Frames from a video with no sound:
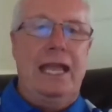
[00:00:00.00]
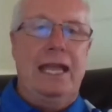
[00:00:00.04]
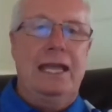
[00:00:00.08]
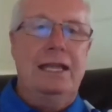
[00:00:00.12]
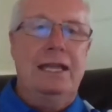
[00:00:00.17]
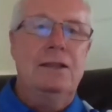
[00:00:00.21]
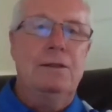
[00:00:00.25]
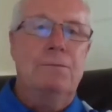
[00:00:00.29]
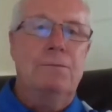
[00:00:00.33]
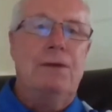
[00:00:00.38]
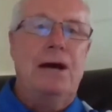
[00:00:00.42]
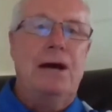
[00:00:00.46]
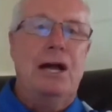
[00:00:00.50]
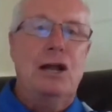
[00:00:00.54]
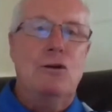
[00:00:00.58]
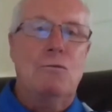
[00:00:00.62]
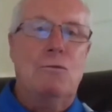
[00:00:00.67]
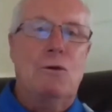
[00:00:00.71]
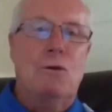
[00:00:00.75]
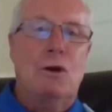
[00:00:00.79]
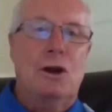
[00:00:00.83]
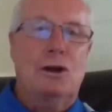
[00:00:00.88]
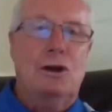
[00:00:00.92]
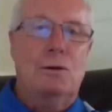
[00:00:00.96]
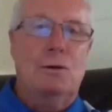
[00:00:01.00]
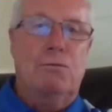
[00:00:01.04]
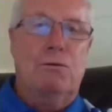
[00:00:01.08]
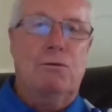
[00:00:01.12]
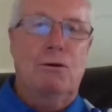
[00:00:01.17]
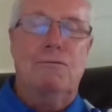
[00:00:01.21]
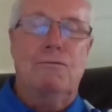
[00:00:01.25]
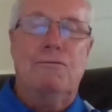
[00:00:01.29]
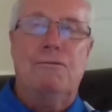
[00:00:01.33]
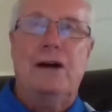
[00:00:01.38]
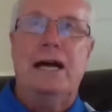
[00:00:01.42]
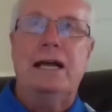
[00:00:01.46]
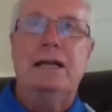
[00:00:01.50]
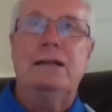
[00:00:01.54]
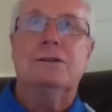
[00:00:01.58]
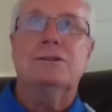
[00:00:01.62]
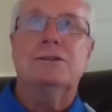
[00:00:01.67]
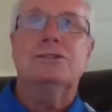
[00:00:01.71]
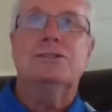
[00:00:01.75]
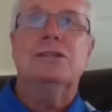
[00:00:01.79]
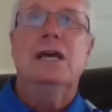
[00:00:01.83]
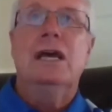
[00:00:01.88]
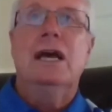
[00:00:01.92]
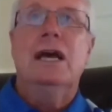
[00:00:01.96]
And the biomarker
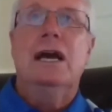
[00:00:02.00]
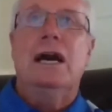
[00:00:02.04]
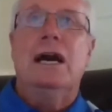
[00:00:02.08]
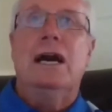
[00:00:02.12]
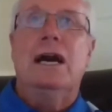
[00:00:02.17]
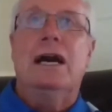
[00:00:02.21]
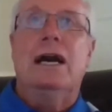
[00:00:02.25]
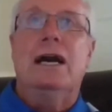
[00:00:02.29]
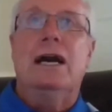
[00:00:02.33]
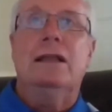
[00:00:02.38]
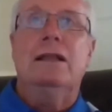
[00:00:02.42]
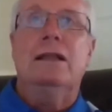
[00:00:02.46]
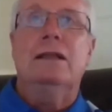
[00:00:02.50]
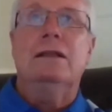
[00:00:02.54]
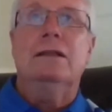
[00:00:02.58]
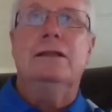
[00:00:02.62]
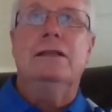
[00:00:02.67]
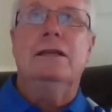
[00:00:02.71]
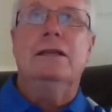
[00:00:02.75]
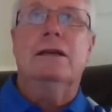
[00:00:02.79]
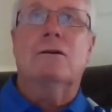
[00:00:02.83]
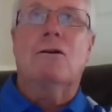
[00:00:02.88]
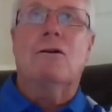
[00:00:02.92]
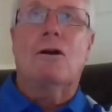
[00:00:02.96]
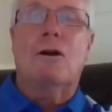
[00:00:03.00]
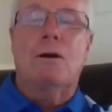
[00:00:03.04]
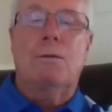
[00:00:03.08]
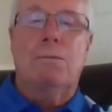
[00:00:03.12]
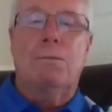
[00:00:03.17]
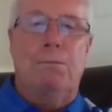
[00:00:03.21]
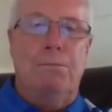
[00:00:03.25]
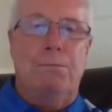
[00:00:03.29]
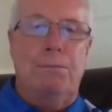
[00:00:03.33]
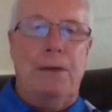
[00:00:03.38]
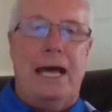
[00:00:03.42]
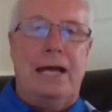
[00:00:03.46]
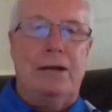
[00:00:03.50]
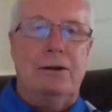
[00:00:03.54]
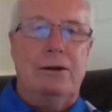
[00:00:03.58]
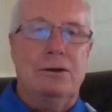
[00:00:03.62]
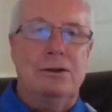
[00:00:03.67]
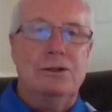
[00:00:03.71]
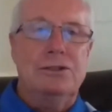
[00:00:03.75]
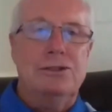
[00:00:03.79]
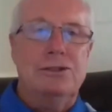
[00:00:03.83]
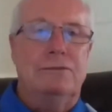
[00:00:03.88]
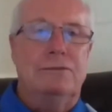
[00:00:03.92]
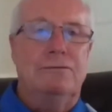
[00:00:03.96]
profiles, there are
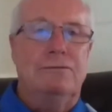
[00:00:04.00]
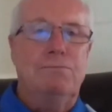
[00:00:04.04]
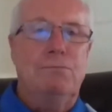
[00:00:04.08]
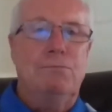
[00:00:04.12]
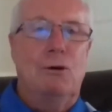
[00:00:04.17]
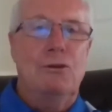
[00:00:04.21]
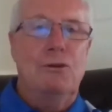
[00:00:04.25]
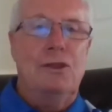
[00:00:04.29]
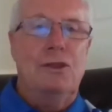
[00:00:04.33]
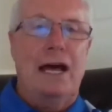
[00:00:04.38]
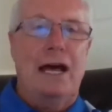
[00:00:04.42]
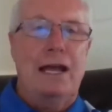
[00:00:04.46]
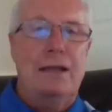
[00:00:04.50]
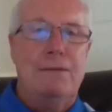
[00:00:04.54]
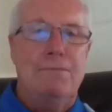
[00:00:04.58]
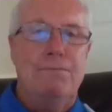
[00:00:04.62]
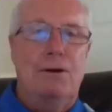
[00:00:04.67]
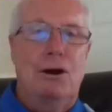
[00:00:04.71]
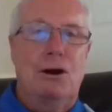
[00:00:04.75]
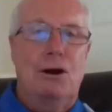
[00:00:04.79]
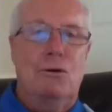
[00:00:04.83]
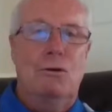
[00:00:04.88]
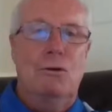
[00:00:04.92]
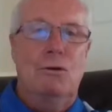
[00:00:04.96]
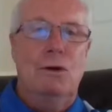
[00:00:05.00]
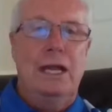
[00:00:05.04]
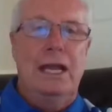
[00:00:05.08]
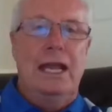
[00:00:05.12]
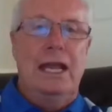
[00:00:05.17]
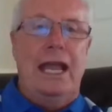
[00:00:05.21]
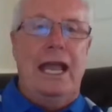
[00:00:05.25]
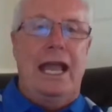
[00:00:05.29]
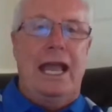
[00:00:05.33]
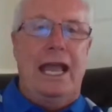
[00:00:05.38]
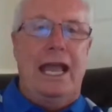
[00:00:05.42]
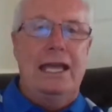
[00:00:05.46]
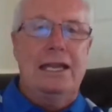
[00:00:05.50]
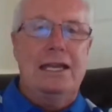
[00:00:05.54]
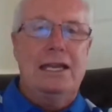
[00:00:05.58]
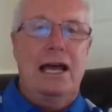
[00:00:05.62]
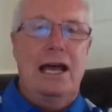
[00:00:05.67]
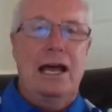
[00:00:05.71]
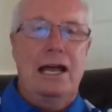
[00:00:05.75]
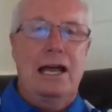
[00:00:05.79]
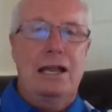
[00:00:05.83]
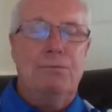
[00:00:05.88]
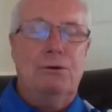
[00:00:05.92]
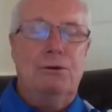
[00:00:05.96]
patterns of both hypo and
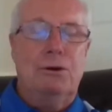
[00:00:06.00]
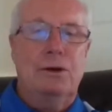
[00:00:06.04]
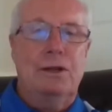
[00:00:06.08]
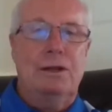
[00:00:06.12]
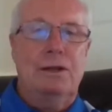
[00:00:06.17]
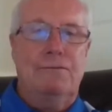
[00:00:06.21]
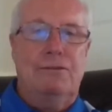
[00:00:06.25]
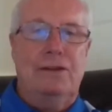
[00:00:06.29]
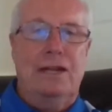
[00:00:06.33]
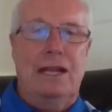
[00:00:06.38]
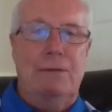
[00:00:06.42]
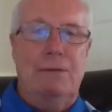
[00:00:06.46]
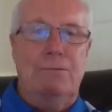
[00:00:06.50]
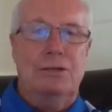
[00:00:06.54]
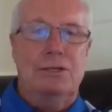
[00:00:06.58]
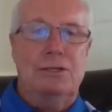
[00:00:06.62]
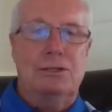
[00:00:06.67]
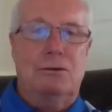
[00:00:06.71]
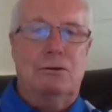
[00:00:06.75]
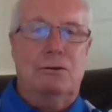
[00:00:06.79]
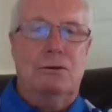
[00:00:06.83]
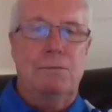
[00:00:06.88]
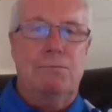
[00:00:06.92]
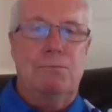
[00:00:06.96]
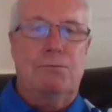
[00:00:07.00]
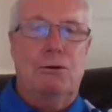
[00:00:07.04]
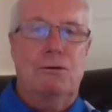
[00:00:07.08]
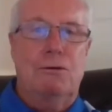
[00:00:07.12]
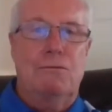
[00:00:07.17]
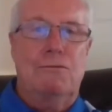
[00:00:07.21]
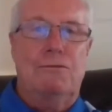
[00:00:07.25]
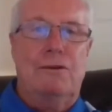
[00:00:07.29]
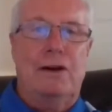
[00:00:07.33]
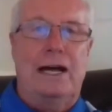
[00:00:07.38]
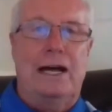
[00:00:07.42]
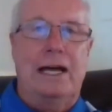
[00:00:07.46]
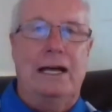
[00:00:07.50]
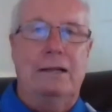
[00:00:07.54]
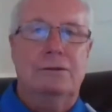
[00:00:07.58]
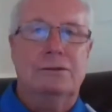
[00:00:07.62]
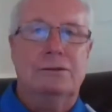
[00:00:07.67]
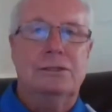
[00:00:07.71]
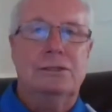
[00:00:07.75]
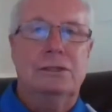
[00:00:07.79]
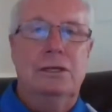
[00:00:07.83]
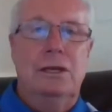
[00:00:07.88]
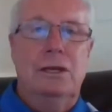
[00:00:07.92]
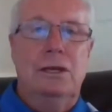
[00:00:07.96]
hyperinflammatory
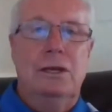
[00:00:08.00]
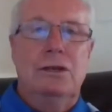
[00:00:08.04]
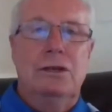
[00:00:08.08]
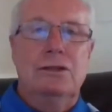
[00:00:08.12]
profiles.